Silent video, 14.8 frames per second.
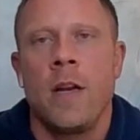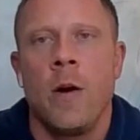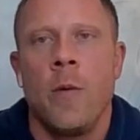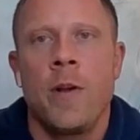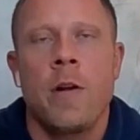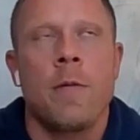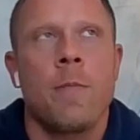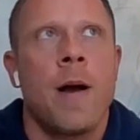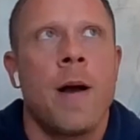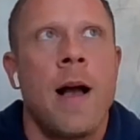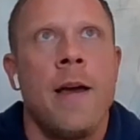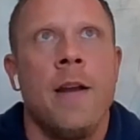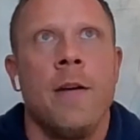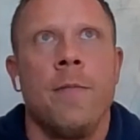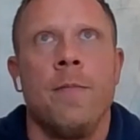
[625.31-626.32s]
When you're
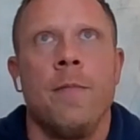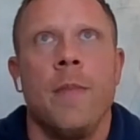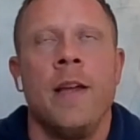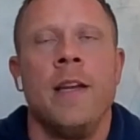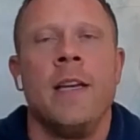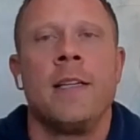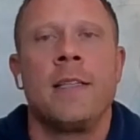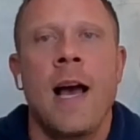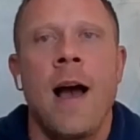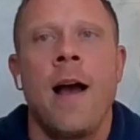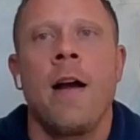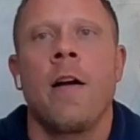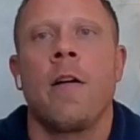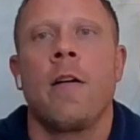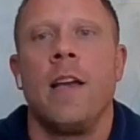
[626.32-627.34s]
buying an
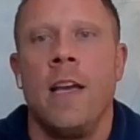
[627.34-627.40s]
entire